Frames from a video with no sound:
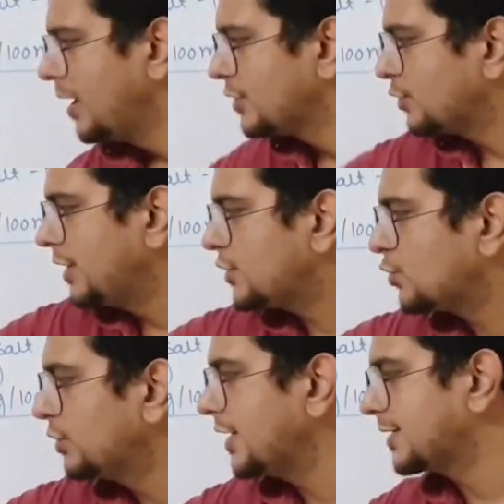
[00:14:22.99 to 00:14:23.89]
So these
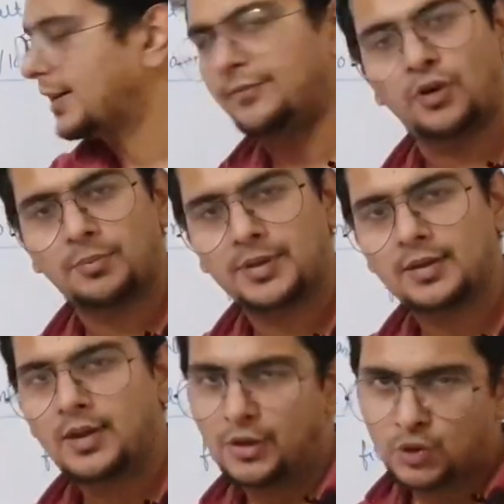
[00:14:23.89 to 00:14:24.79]
two things are formed.
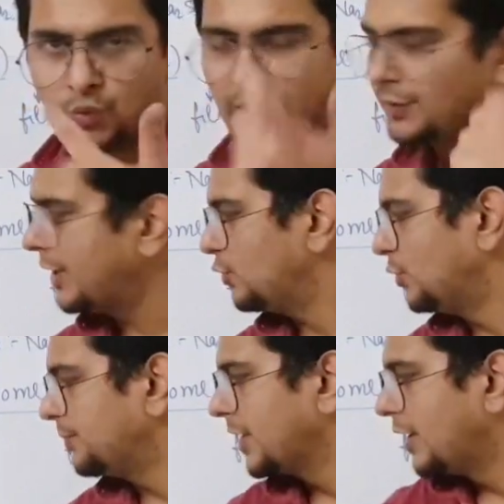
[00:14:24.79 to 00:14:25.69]
So what we
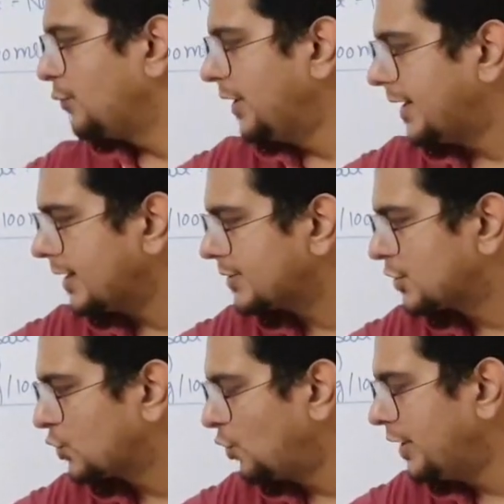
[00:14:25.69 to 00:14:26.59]
do, we take
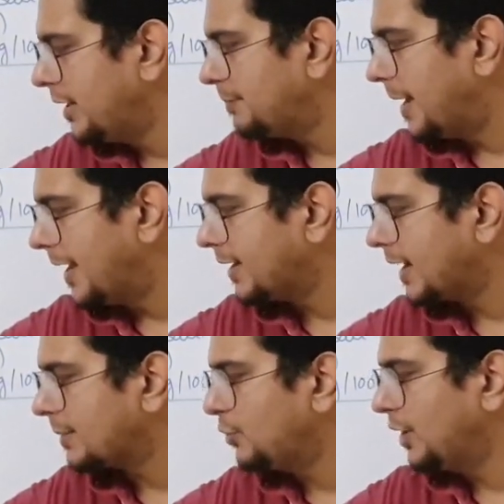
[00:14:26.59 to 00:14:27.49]
sodium
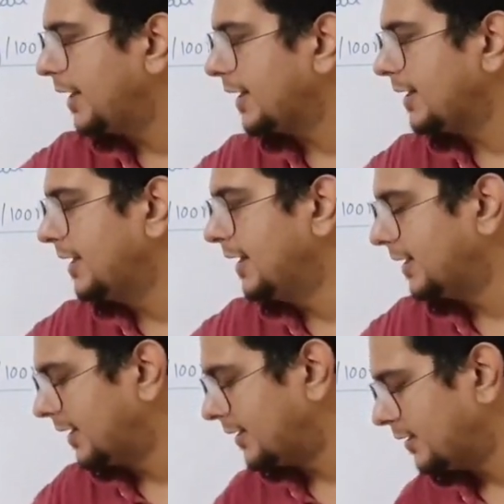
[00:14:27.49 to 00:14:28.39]
bicarbonate and
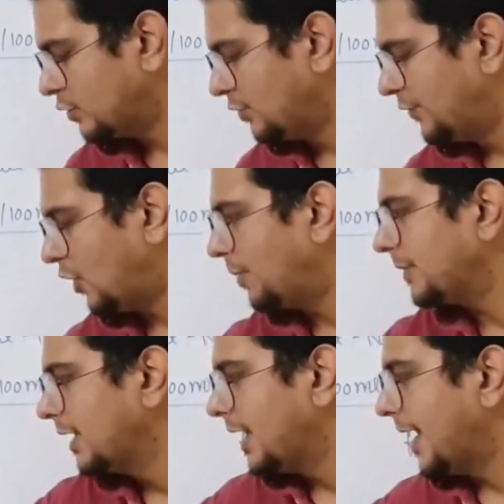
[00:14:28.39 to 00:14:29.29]
heat it to form
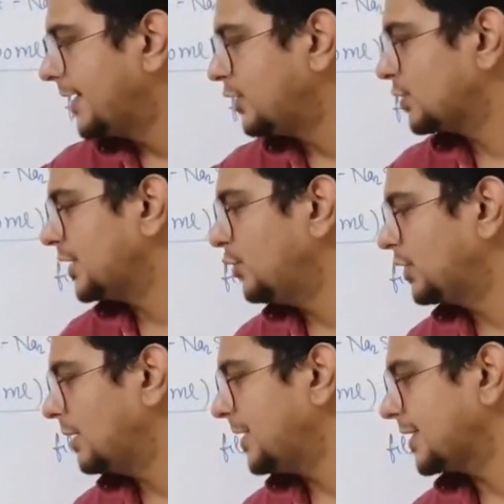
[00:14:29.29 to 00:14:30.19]

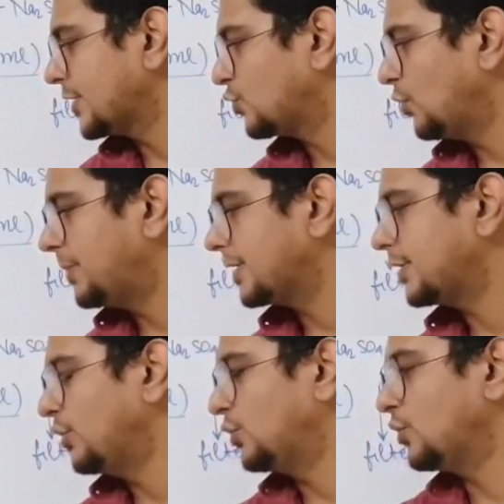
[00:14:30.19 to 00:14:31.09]
Na2CO3 plus H2O plus
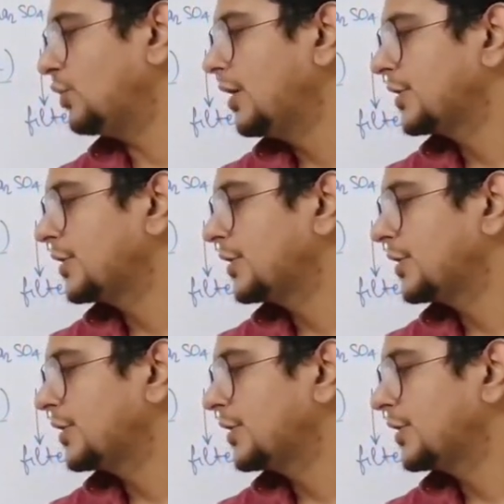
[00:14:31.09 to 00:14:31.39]
CO2.